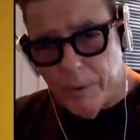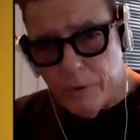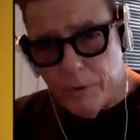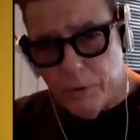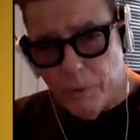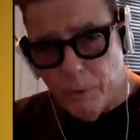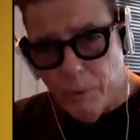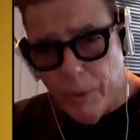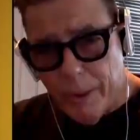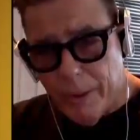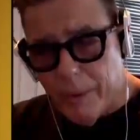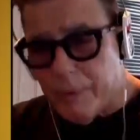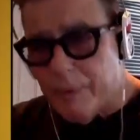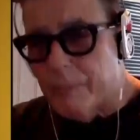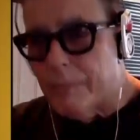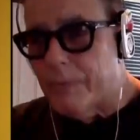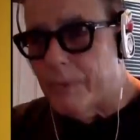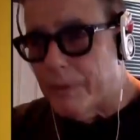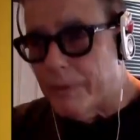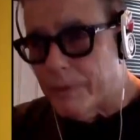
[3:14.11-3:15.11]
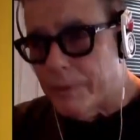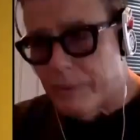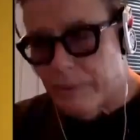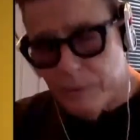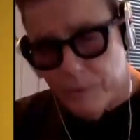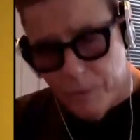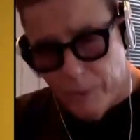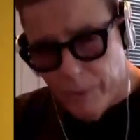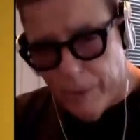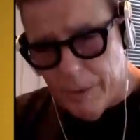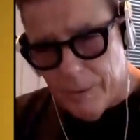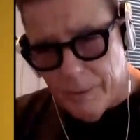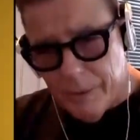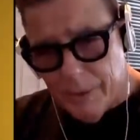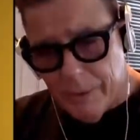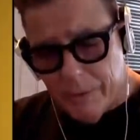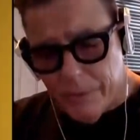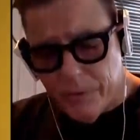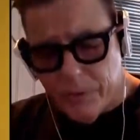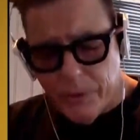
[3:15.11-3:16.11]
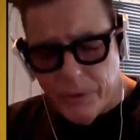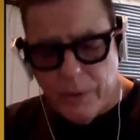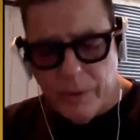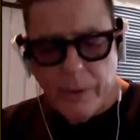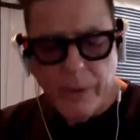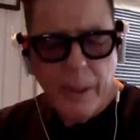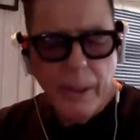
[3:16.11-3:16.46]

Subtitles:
is aware of this and is greatly concerned.